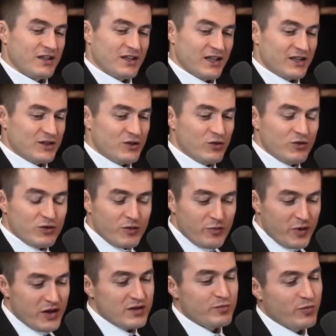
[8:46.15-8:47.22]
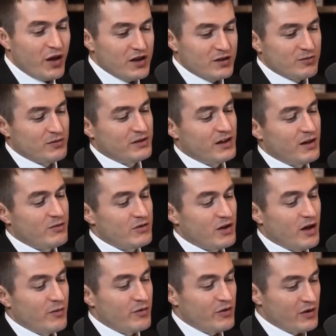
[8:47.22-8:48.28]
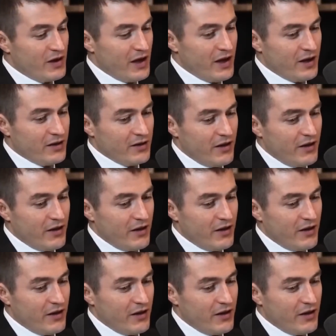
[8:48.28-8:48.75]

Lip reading: like, do the best possible damn job you can.